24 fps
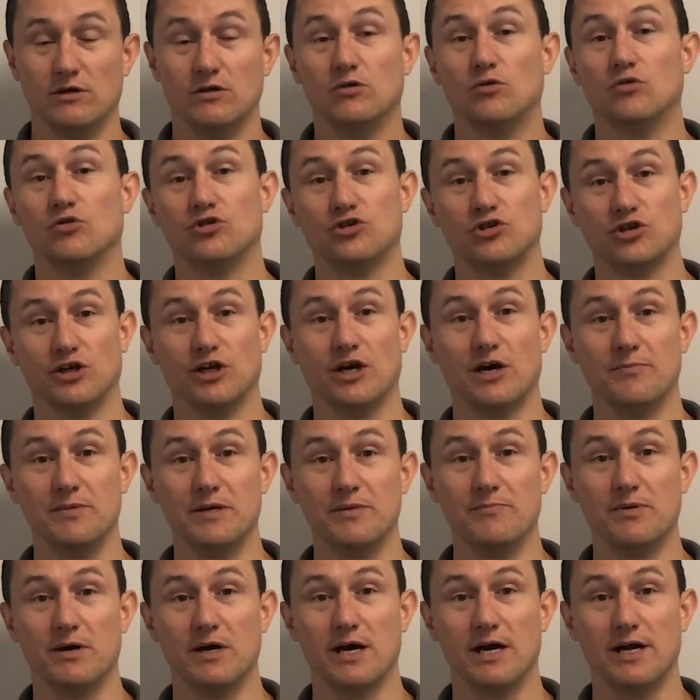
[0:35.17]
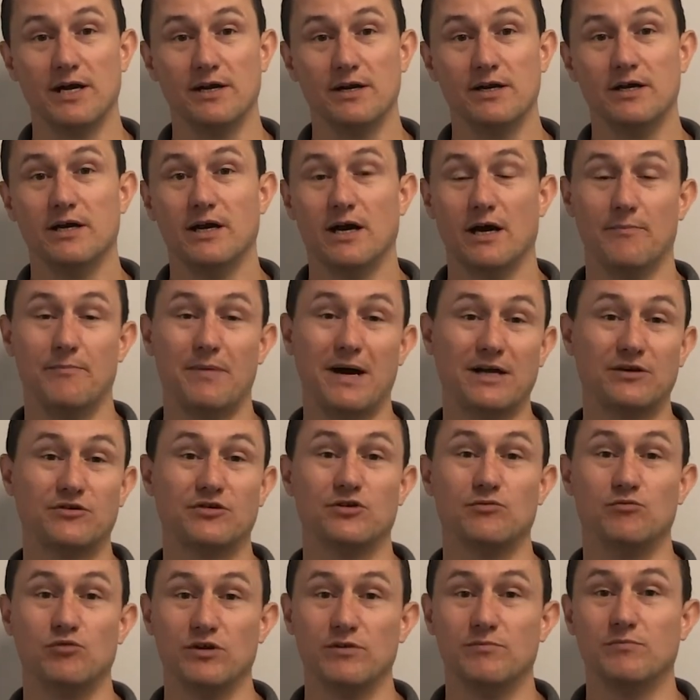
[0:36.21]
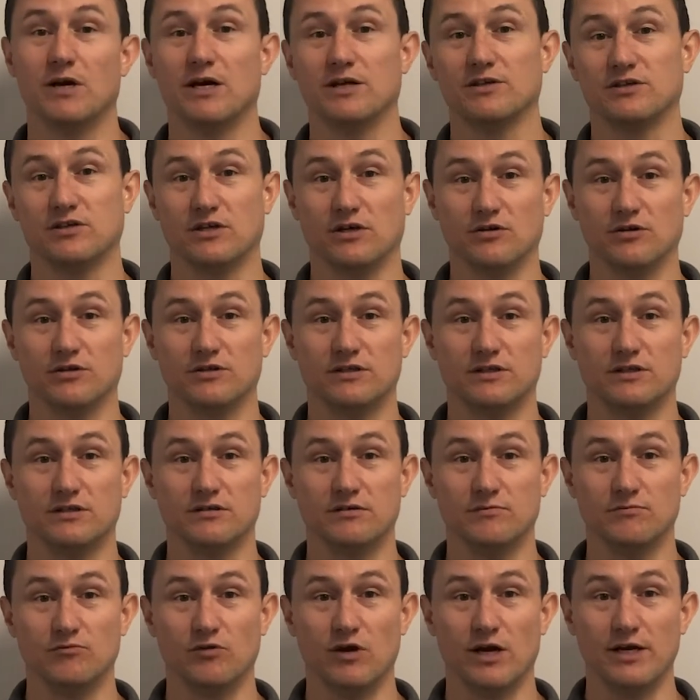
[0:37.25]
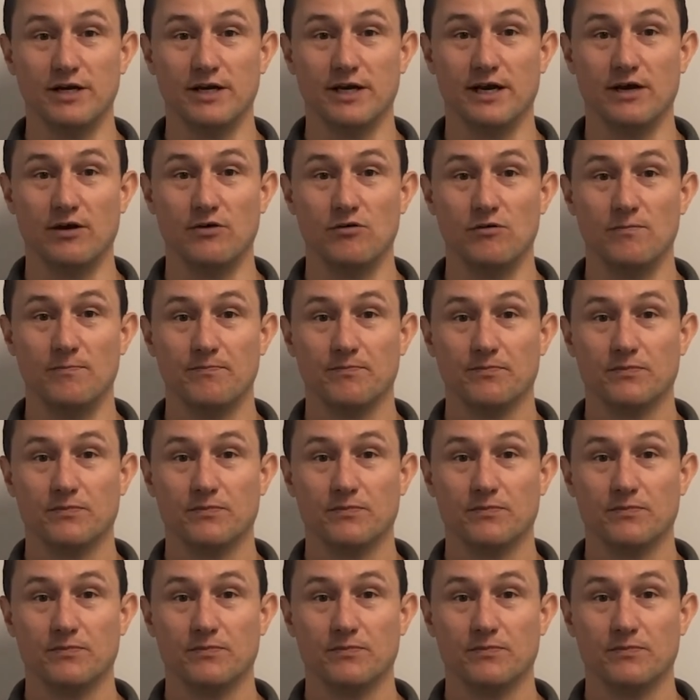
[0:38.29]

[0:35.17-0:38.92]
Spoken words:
Or should I be buying a battery with my solar system right now?